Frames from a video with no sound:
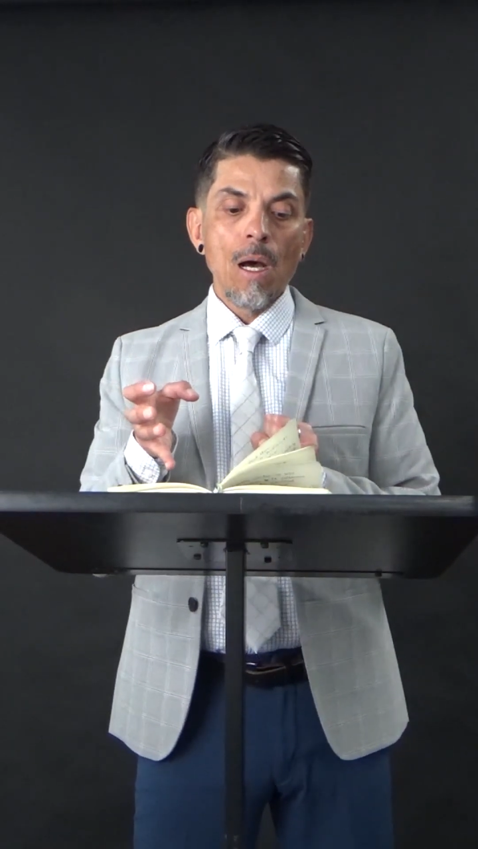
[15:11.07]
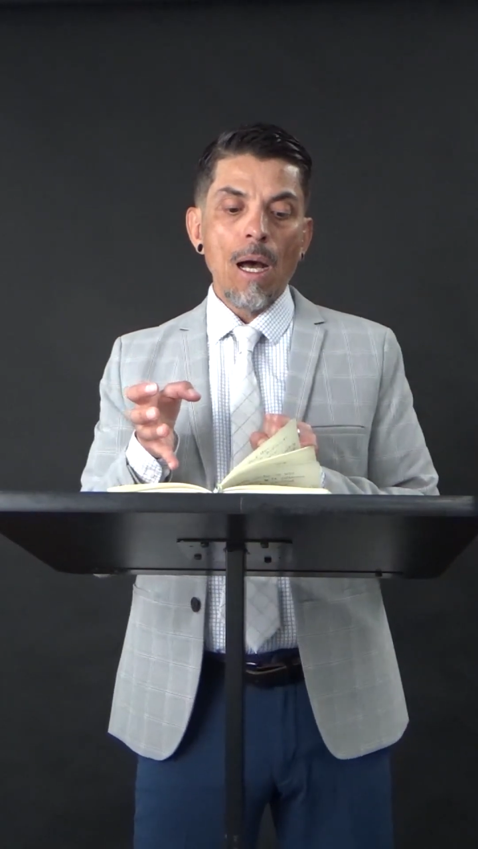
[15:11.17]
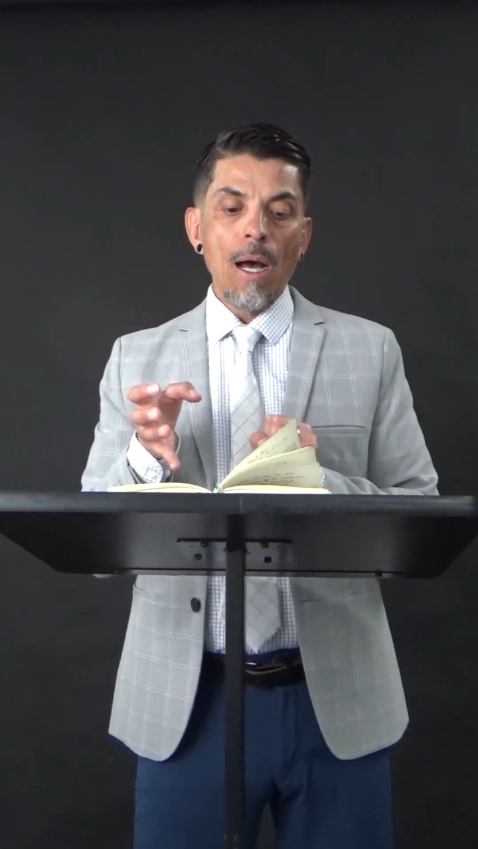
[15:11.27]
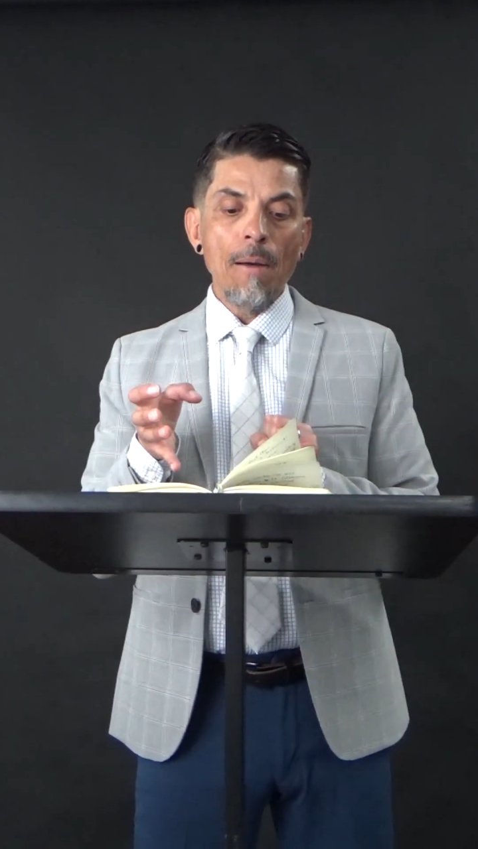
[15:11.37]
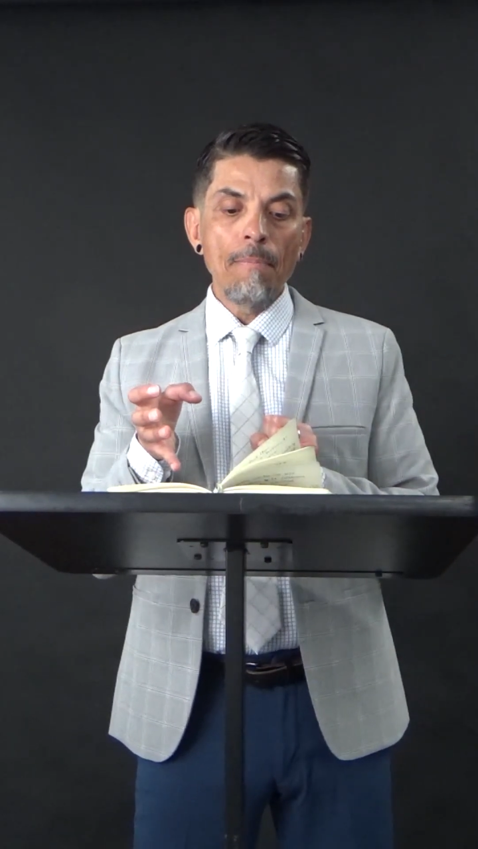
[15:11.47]

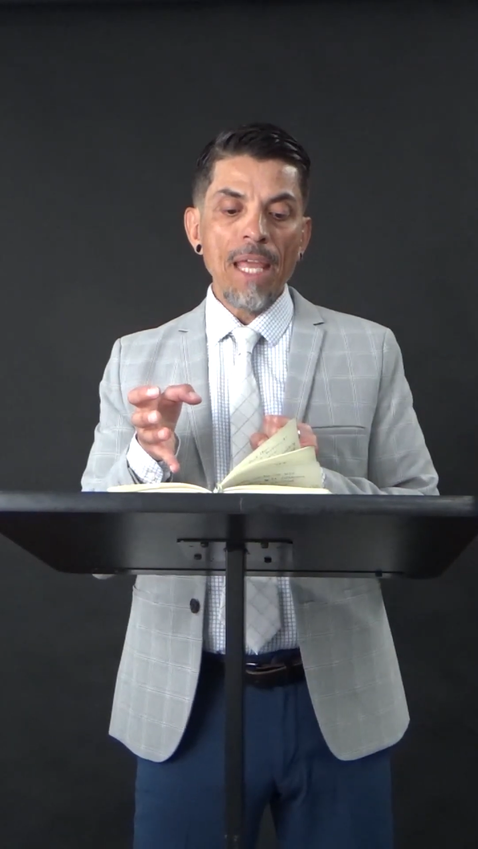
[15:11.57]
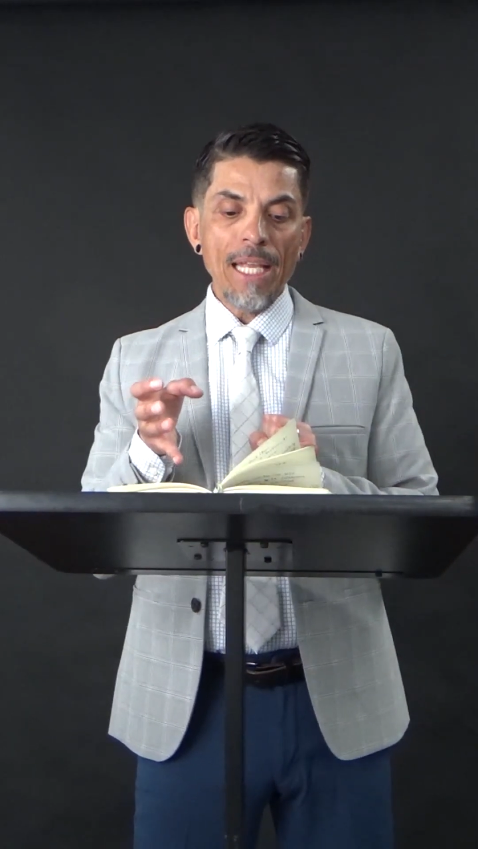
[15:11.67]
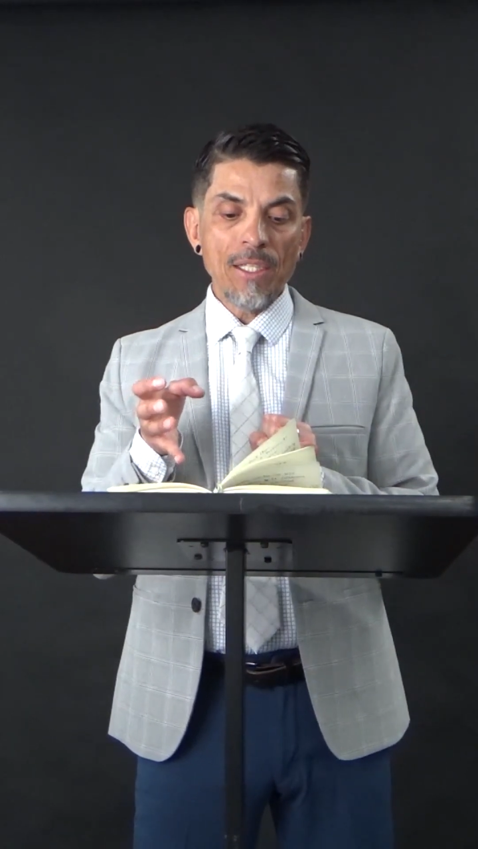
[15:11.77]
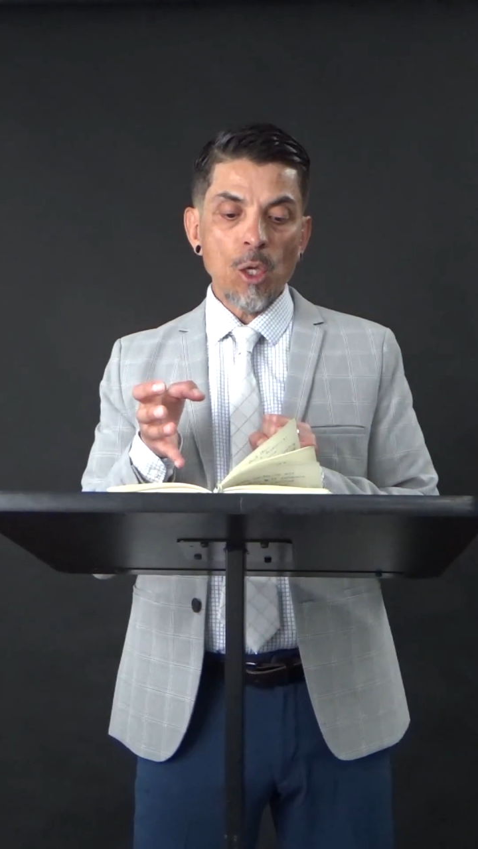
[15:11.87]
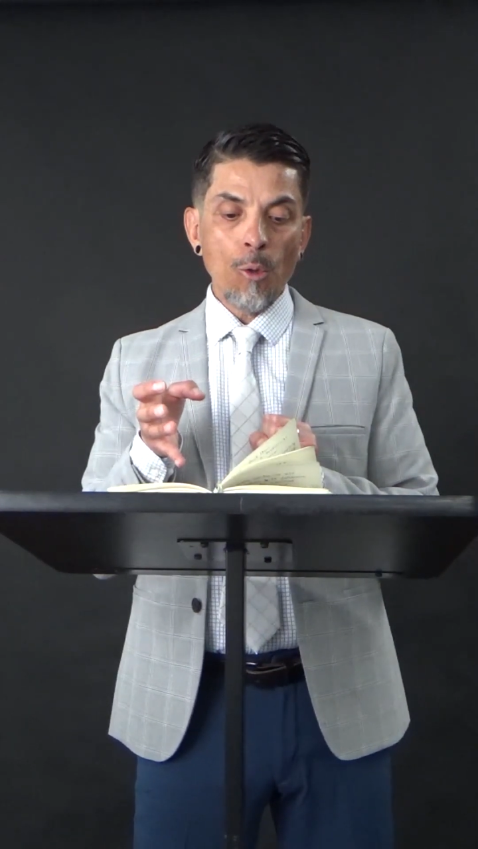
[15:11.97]

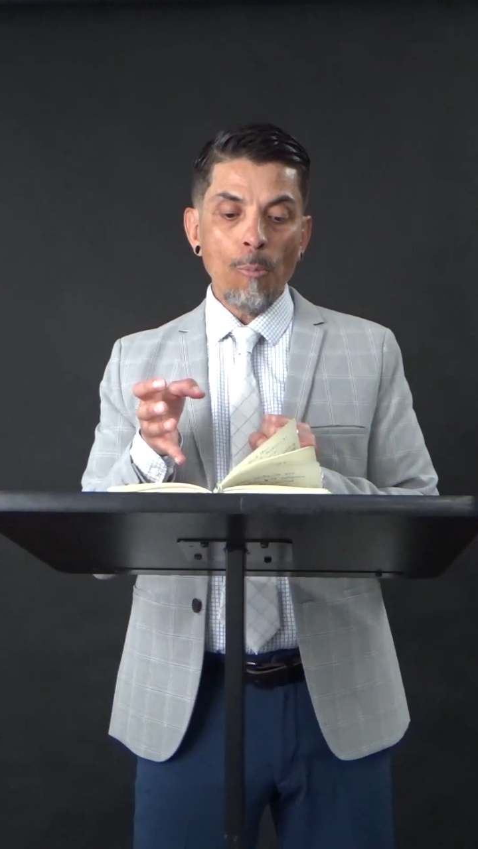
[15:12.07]
And so